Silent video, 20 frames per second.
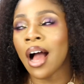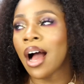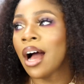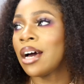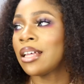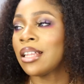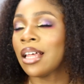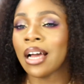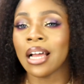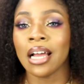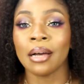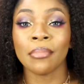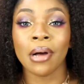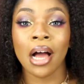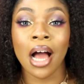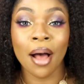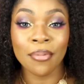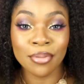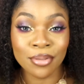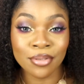and I am
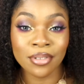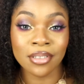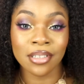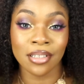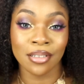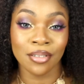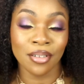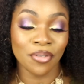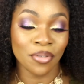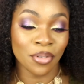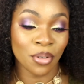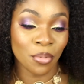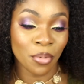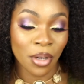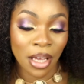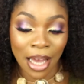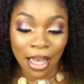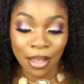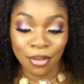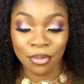absolutely in love with the
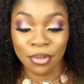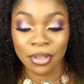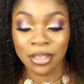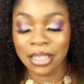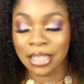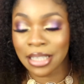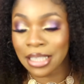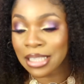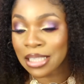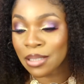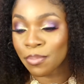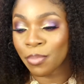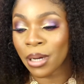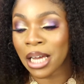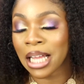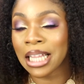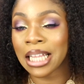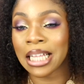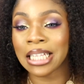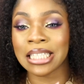way I look. This
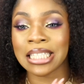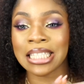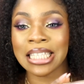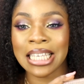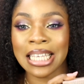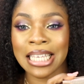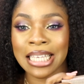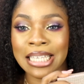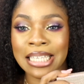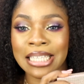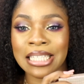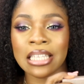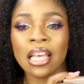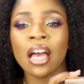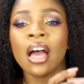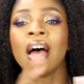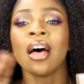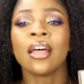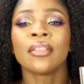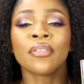palette is,
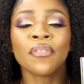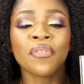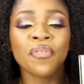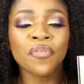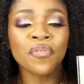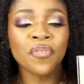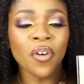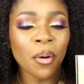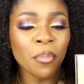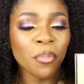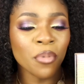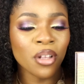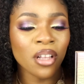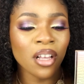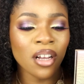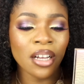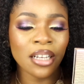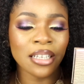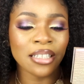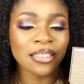the
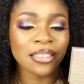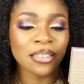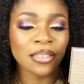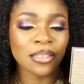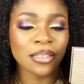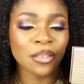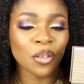formula is